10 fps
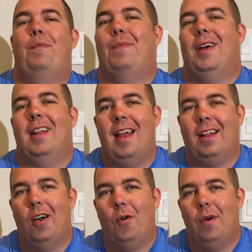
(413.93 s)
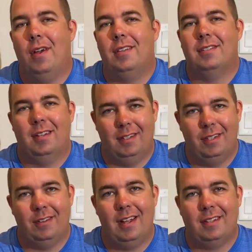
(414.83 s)
But like always,
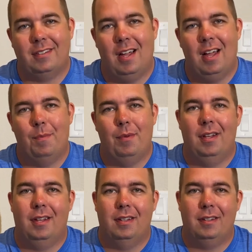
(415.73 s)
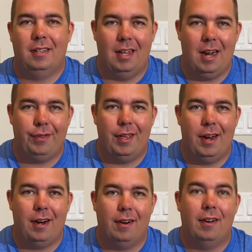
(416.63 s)
until next time, get out
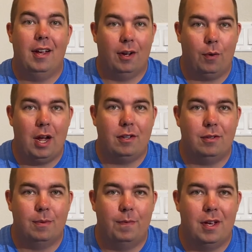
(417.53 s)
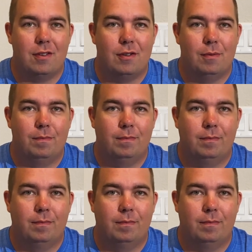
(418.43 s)
there and go catch you some fish.